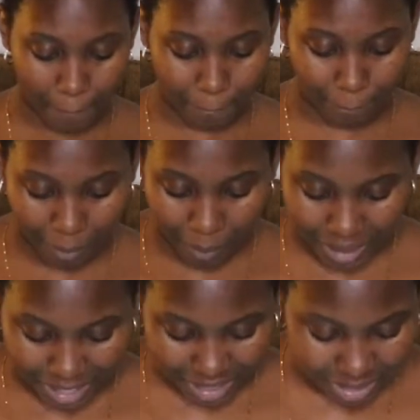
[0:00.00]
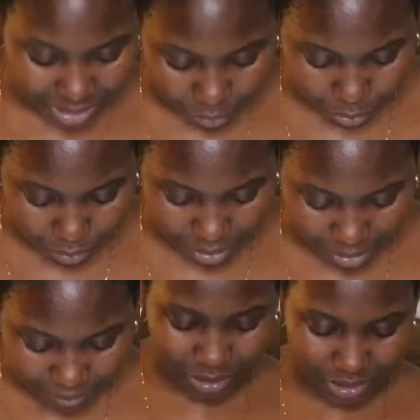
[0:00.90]
My next tip would
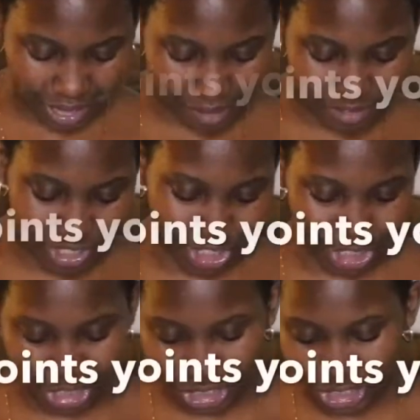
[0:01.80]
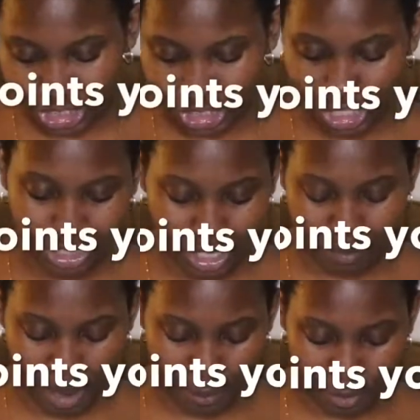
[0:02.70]
be to have a sheet of
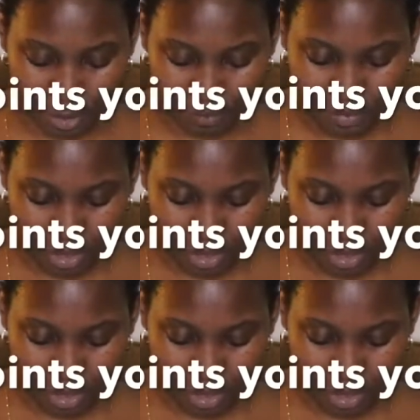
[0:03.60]
paper